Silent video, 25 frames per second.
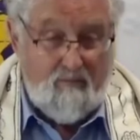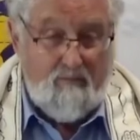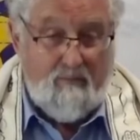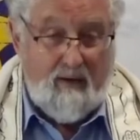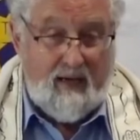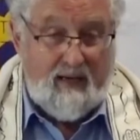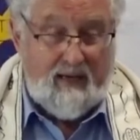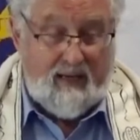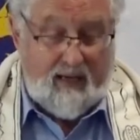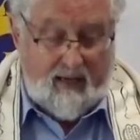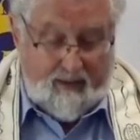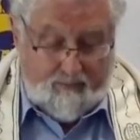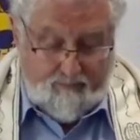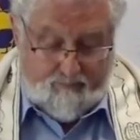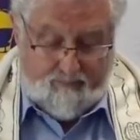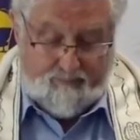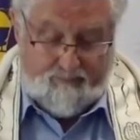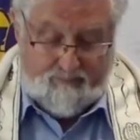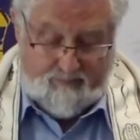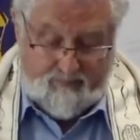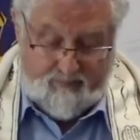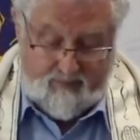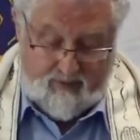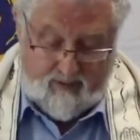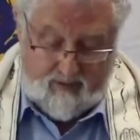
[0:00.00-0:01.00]
many
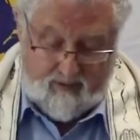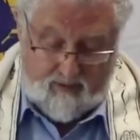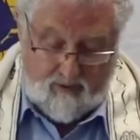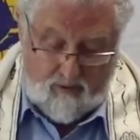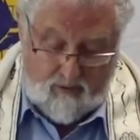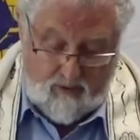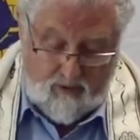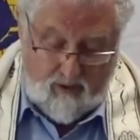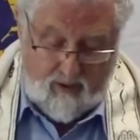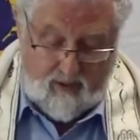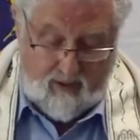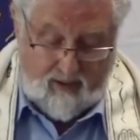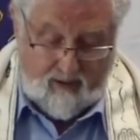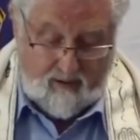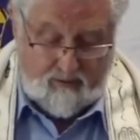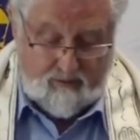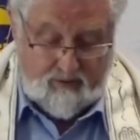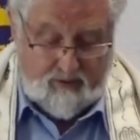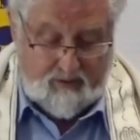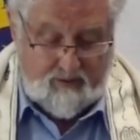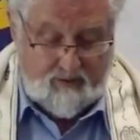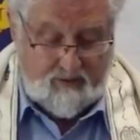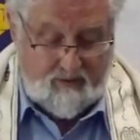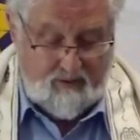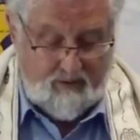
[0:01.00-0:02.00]
in her
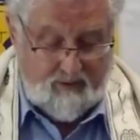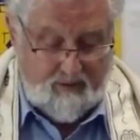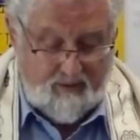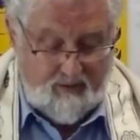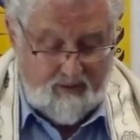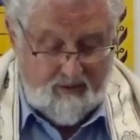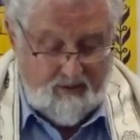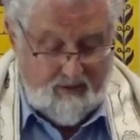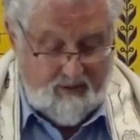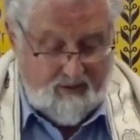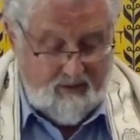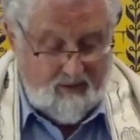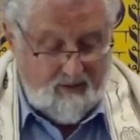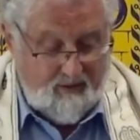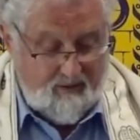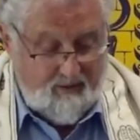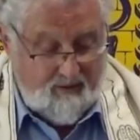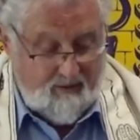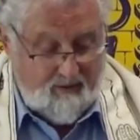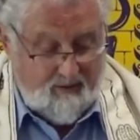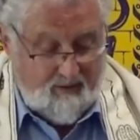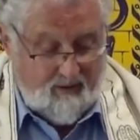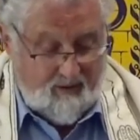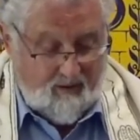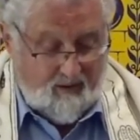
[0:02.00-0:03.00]
house
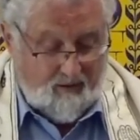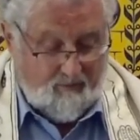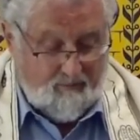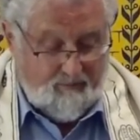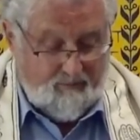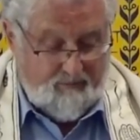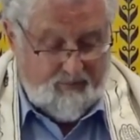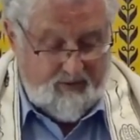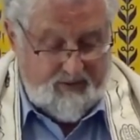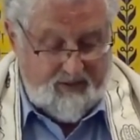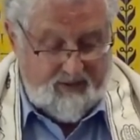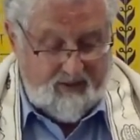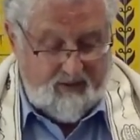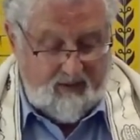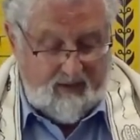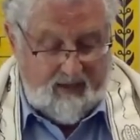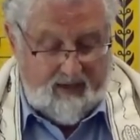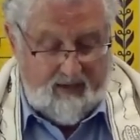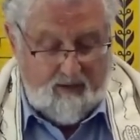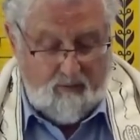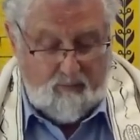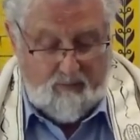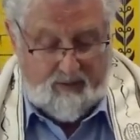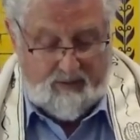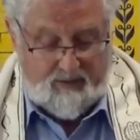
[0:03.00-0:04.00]
of physical
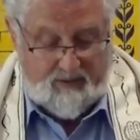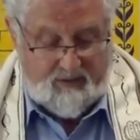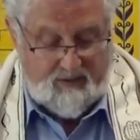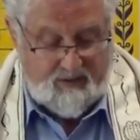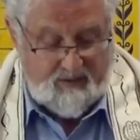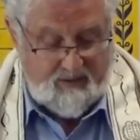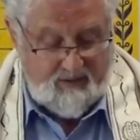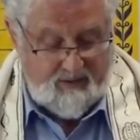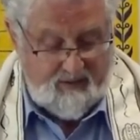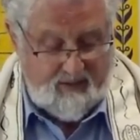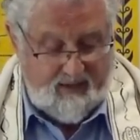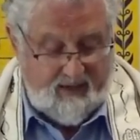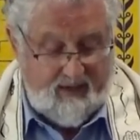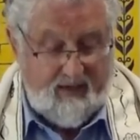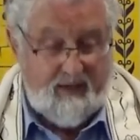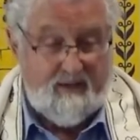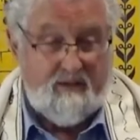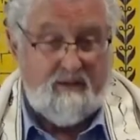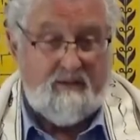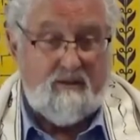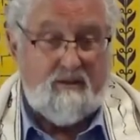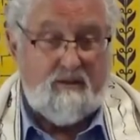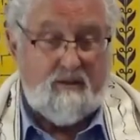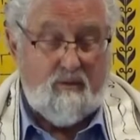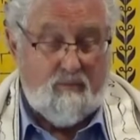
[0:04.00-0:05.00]
ailments
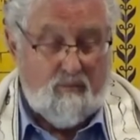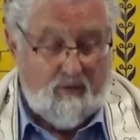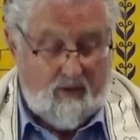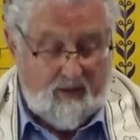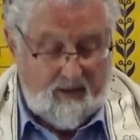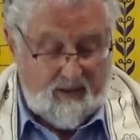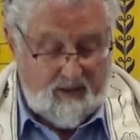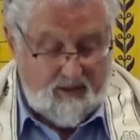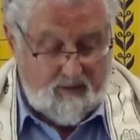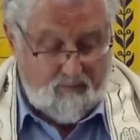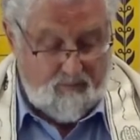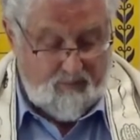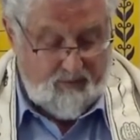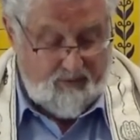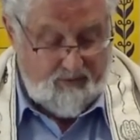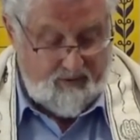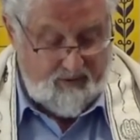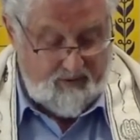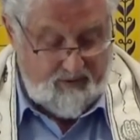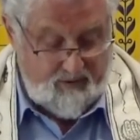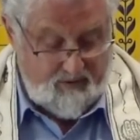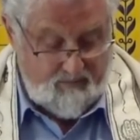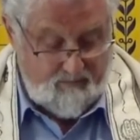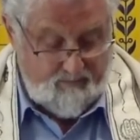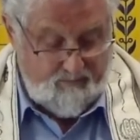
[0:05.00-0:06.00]
and demonic
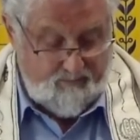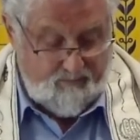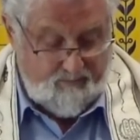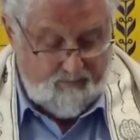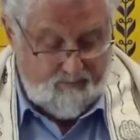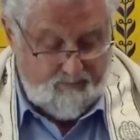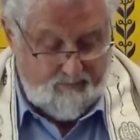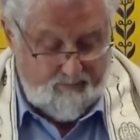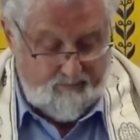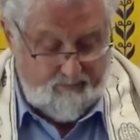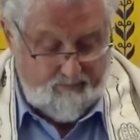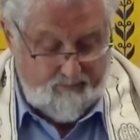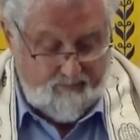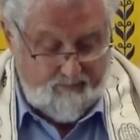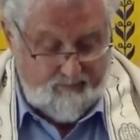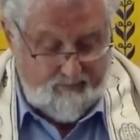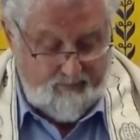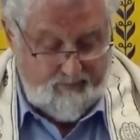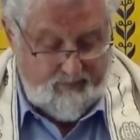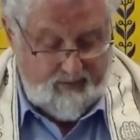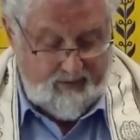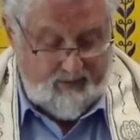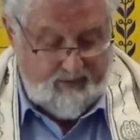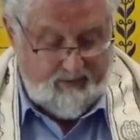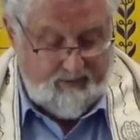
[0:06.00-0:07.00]
spirits.
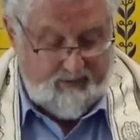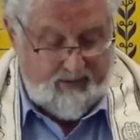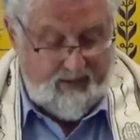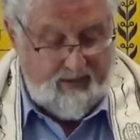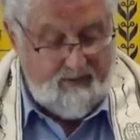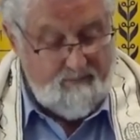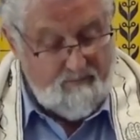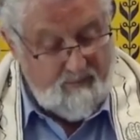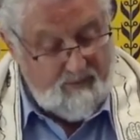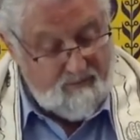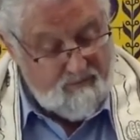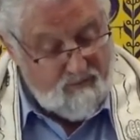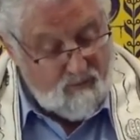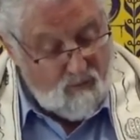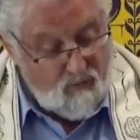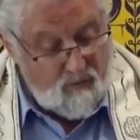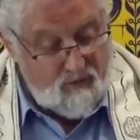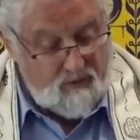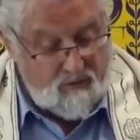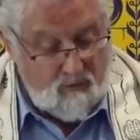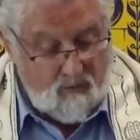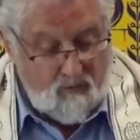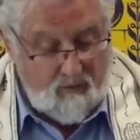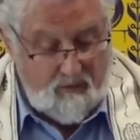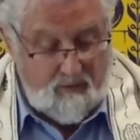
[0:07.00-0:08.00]
Then, before
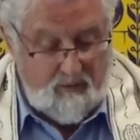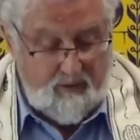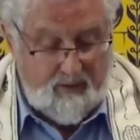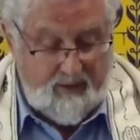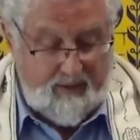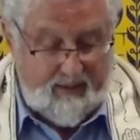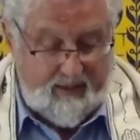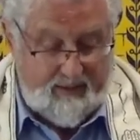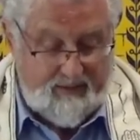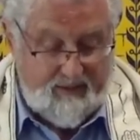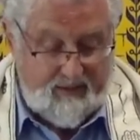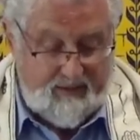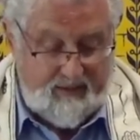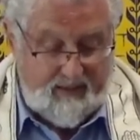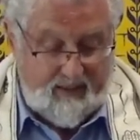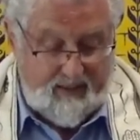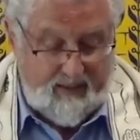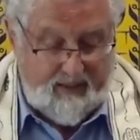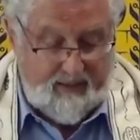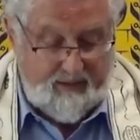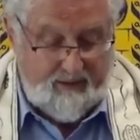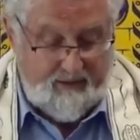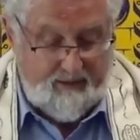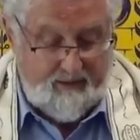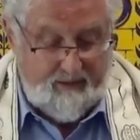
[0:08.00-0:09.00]
dawn the next
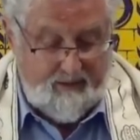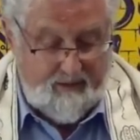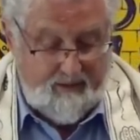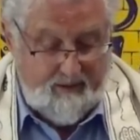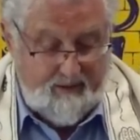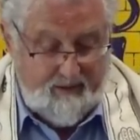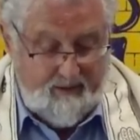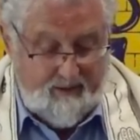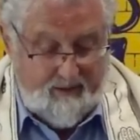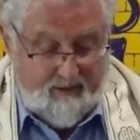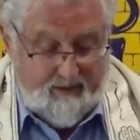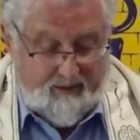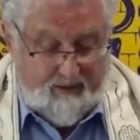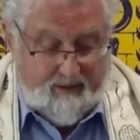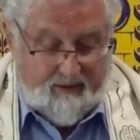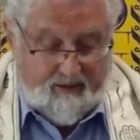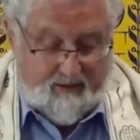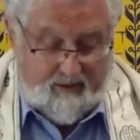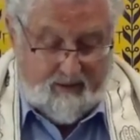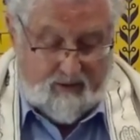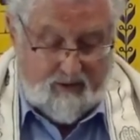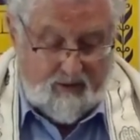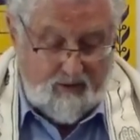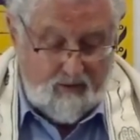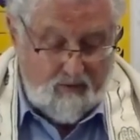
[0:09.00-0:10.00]
day,
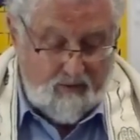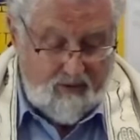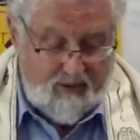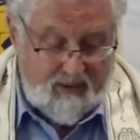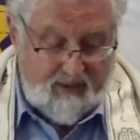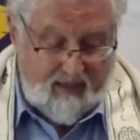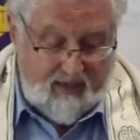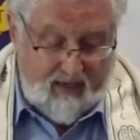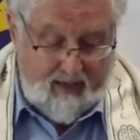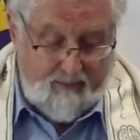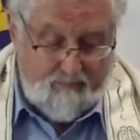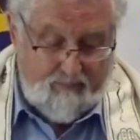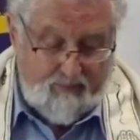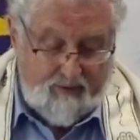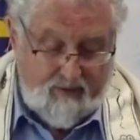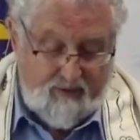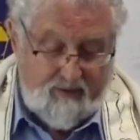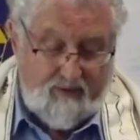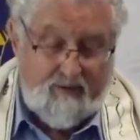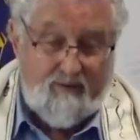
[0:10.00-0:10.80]
Yeshua escapes